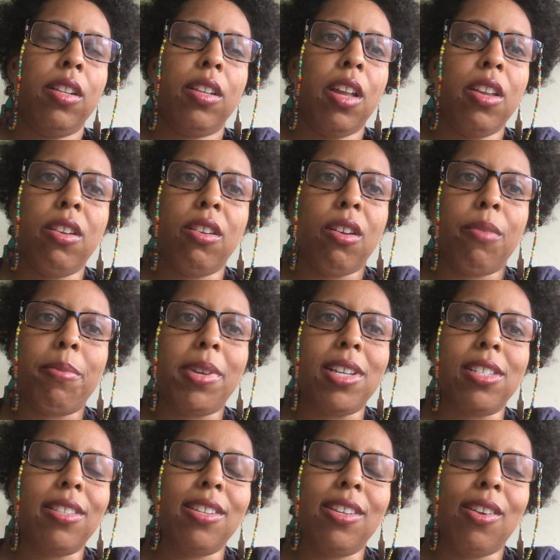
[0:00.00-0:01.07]

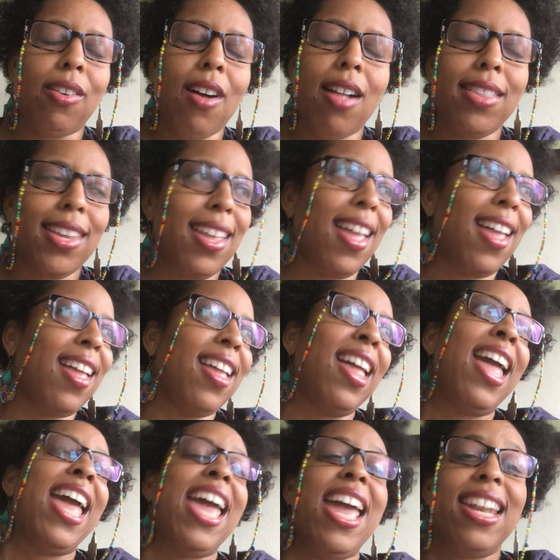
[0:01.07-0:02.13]
because
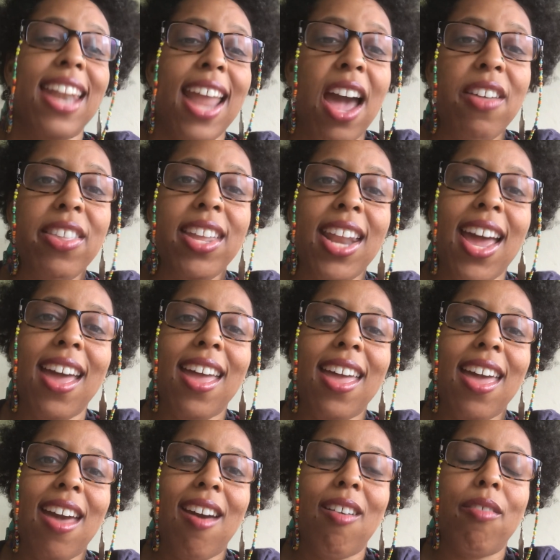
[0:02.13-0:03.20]
now that I
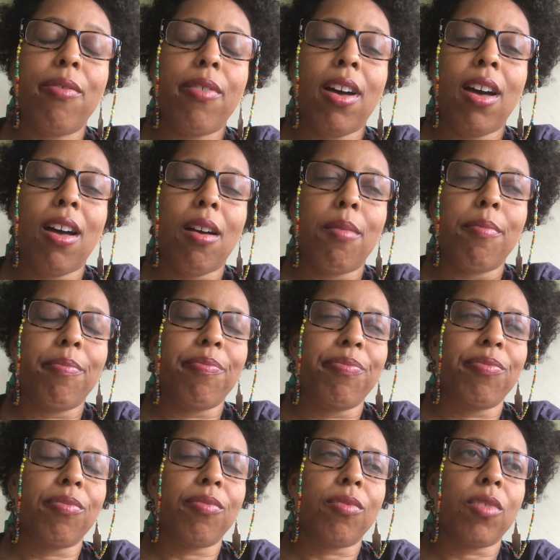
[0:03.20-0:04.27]
have
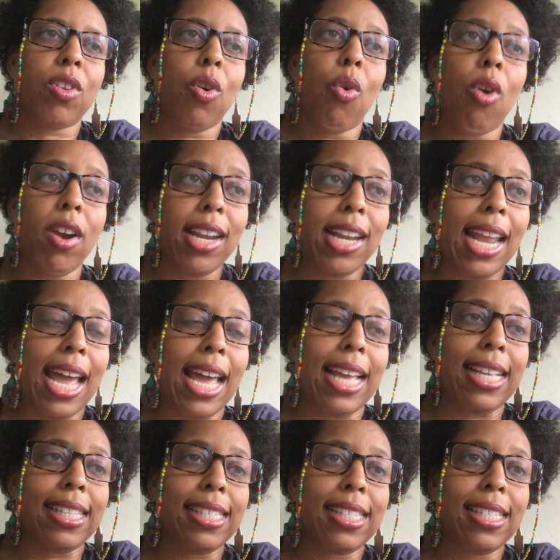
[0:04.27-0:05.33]

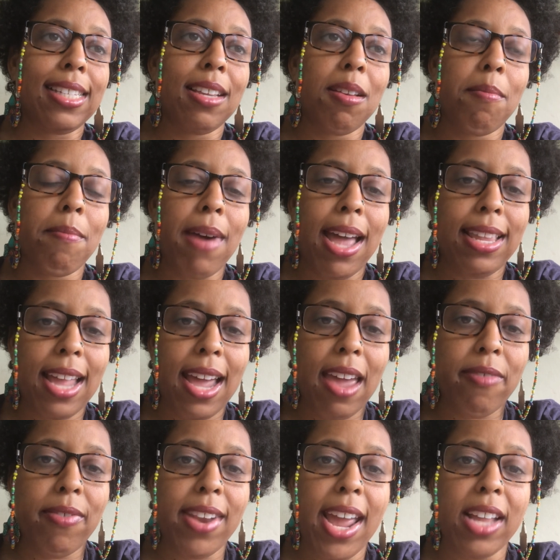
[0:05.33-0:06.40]
organized my
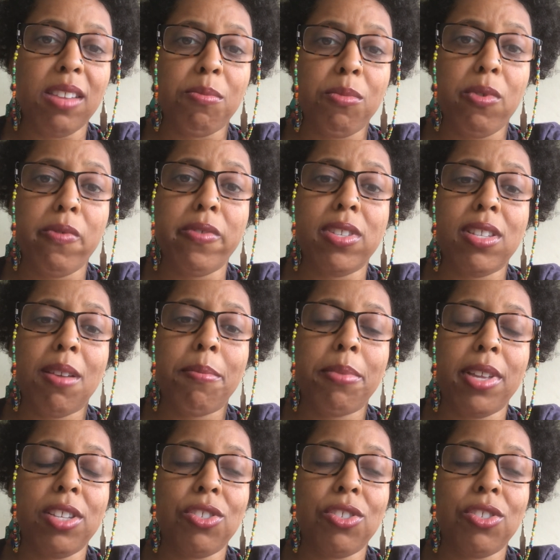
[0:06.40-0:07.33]
life and had to move to someplace